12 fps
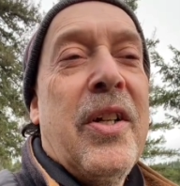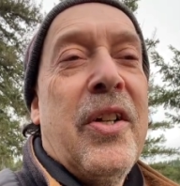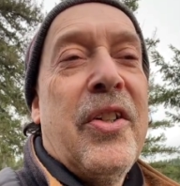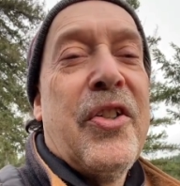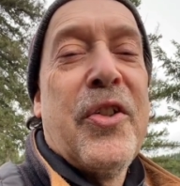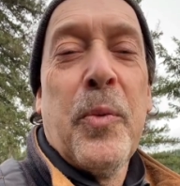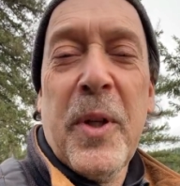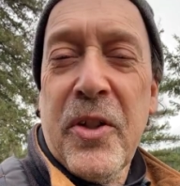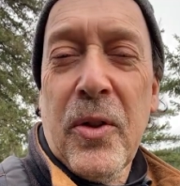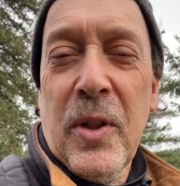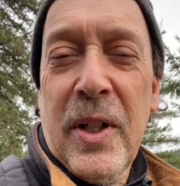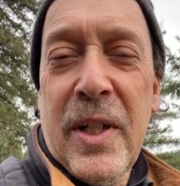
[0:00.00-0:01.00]

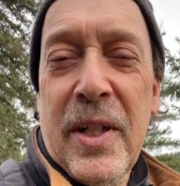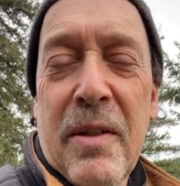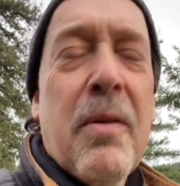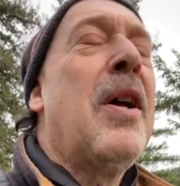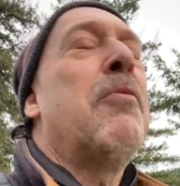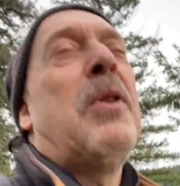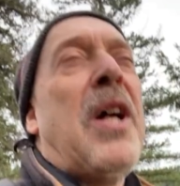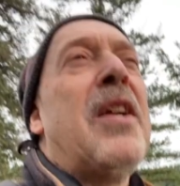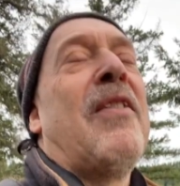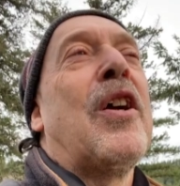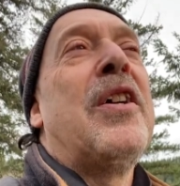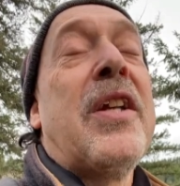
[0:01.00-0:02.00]
Switzerland. Well, kind
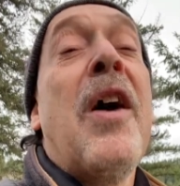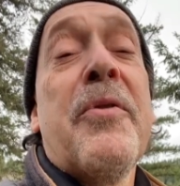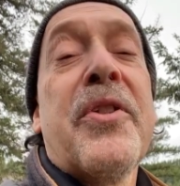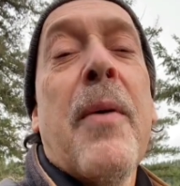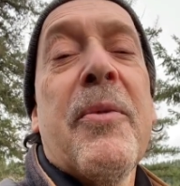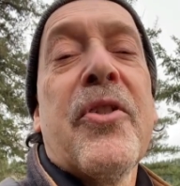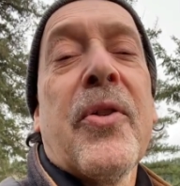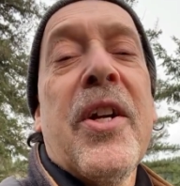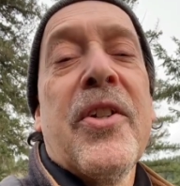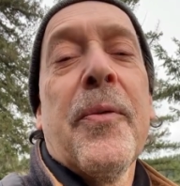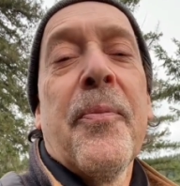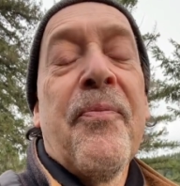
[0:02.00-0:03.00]
of like it was a
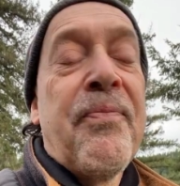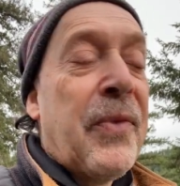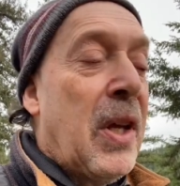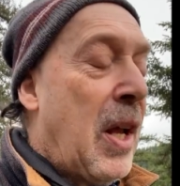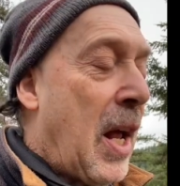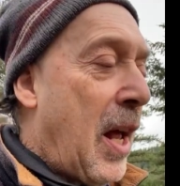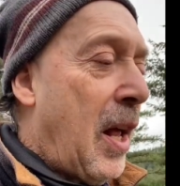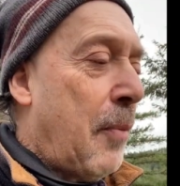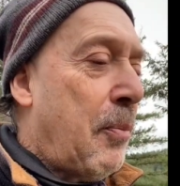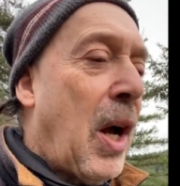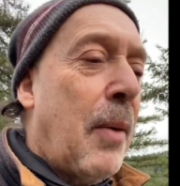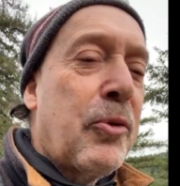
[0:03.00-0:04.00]
demonstration.
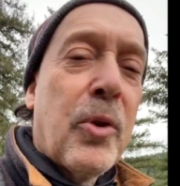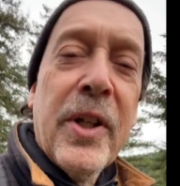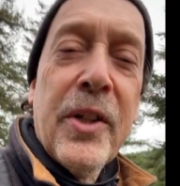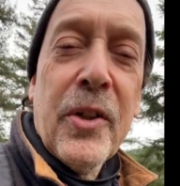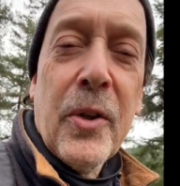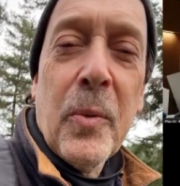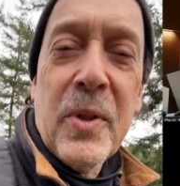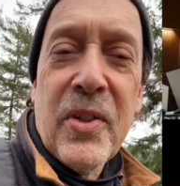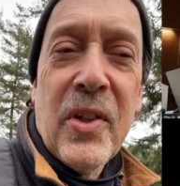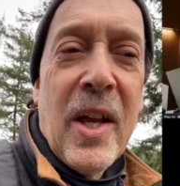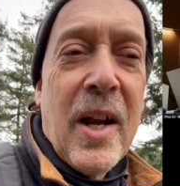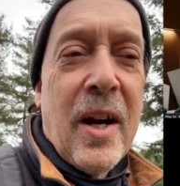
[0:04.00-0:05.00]
And Bob Greener
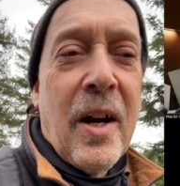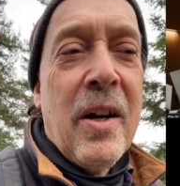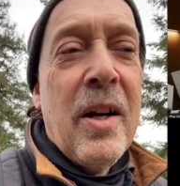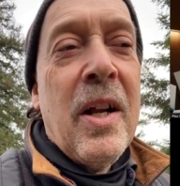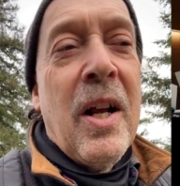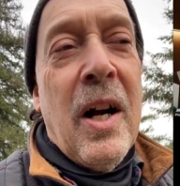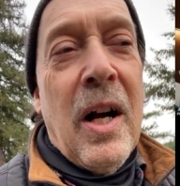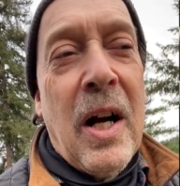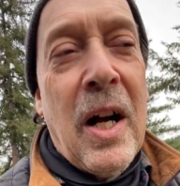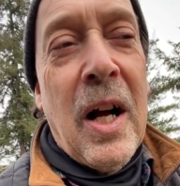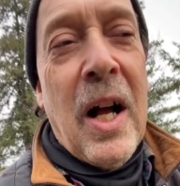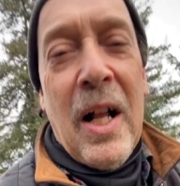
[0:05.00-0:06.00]
was there.
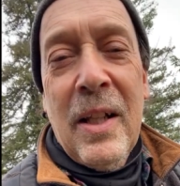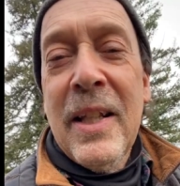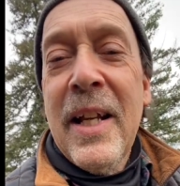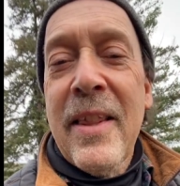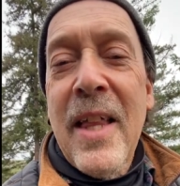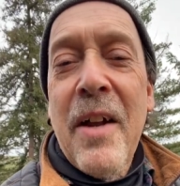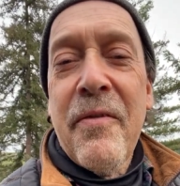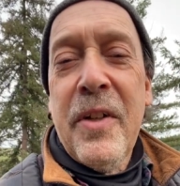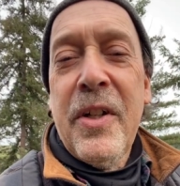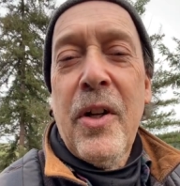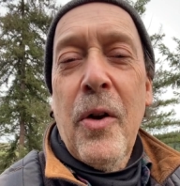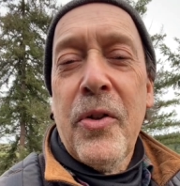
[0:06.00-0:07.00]
I'll link that
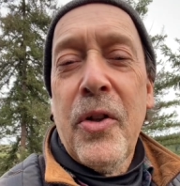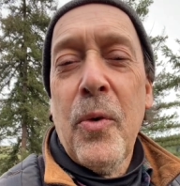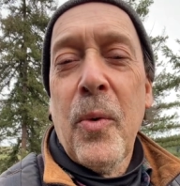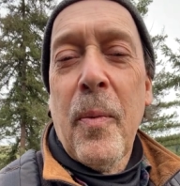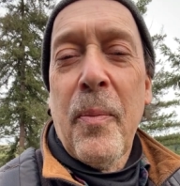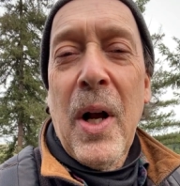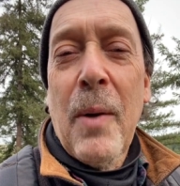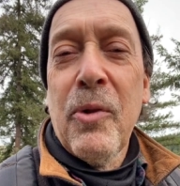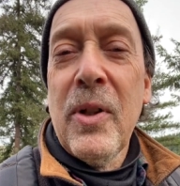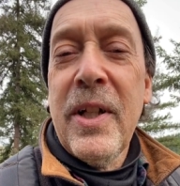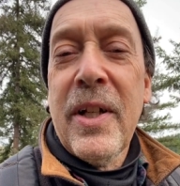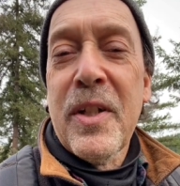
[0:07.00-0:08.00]
video too, where Bob
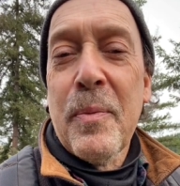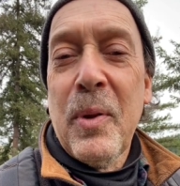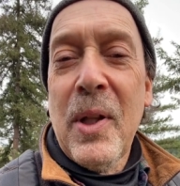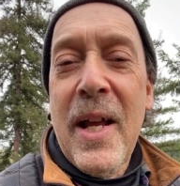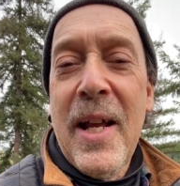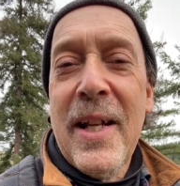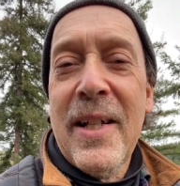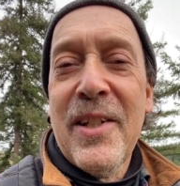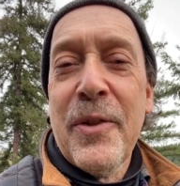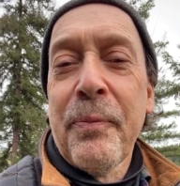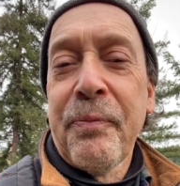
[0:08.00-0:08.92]
really explains